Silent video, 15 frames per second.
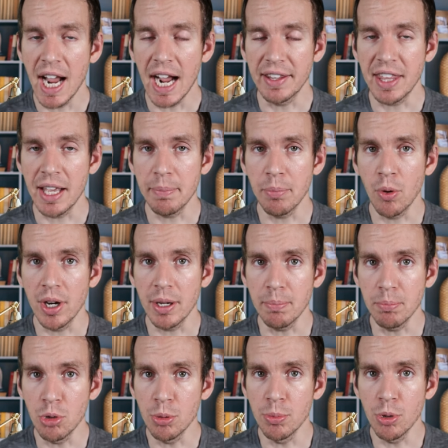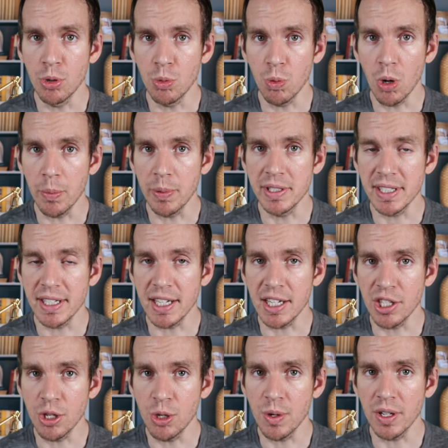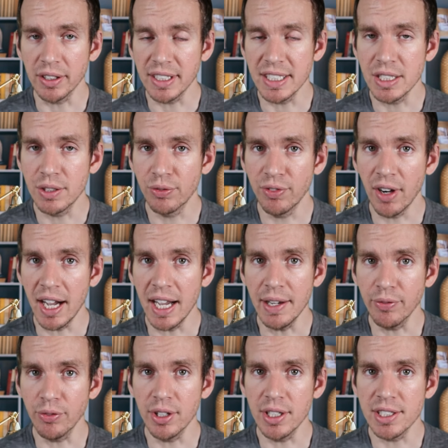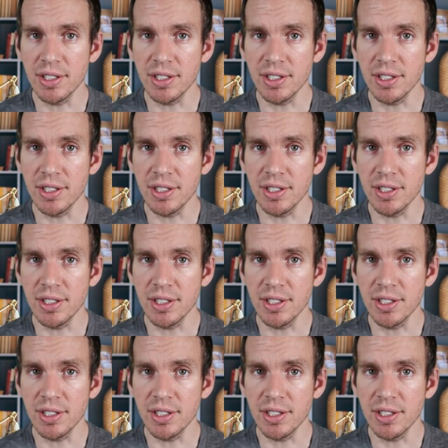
At that point, Moomoo will be sending you at least 5 free